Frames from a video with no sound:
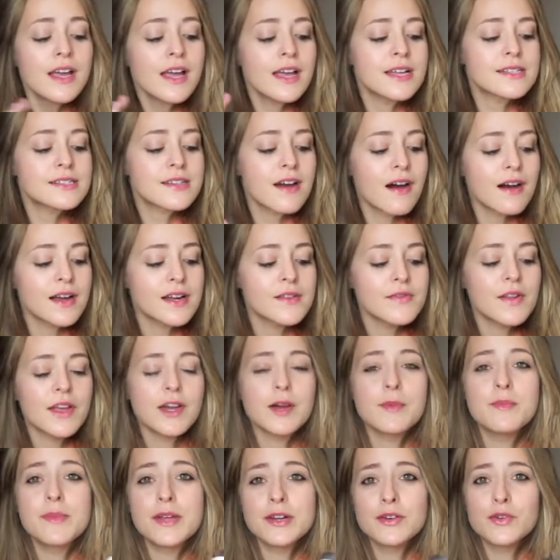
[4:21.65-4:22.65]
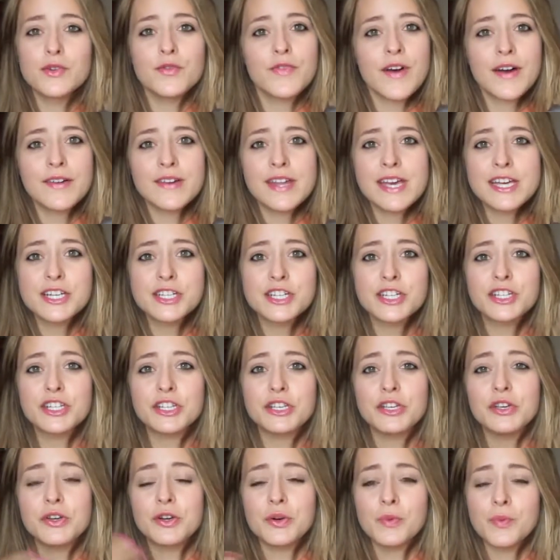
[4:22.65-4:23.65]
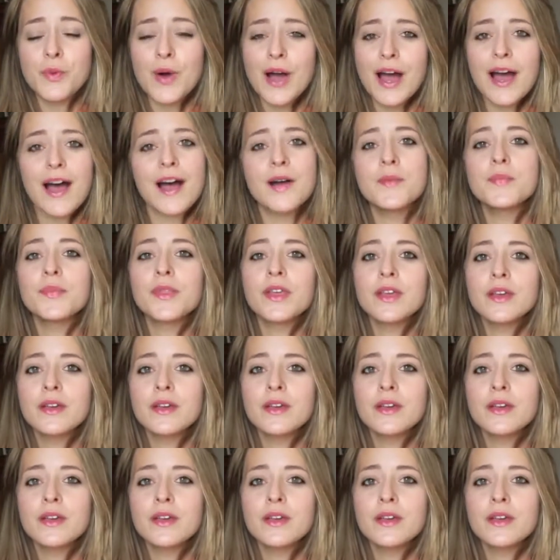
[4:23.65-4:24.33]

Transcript: It's kind of like a mineral foundation that you can wear